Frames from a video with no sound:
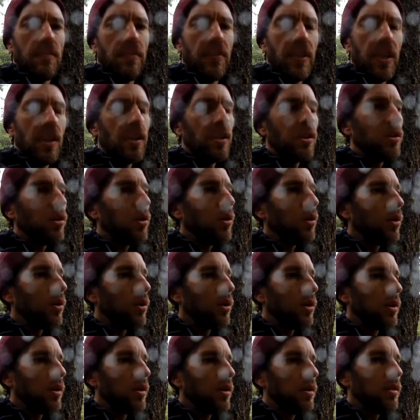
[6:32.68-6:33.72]
fear
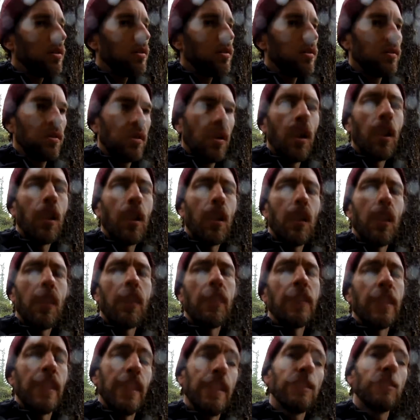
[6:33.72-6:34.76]
or
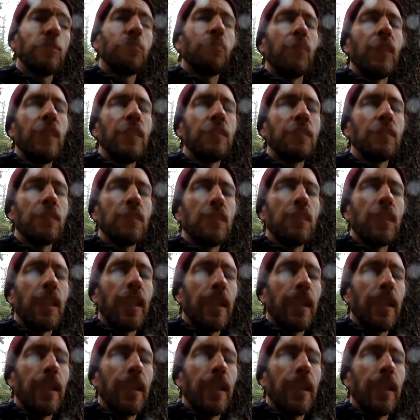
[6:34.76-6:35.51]
on inspiration